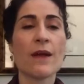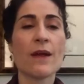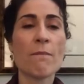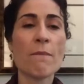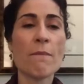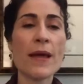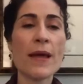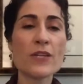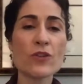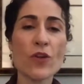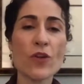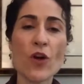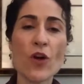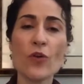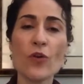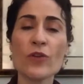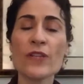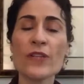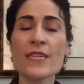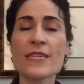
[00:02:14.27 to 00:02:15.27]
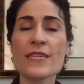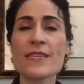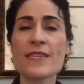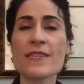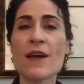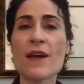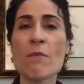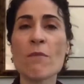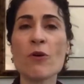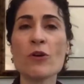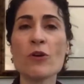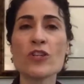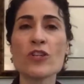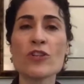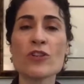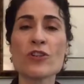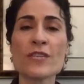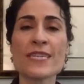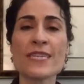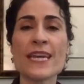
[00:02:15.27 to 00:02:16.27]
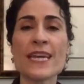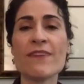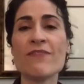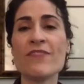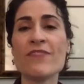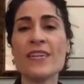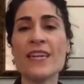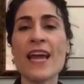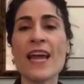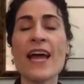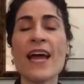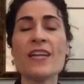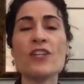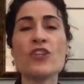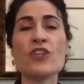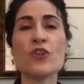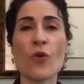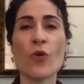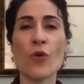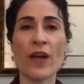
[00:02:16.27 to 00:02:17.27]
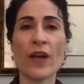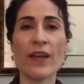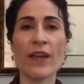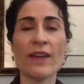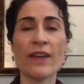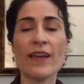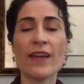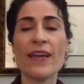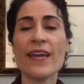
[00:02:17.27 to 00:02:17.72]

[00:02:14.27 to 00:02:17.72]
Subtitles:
mental wholeness, emotional safety, and joy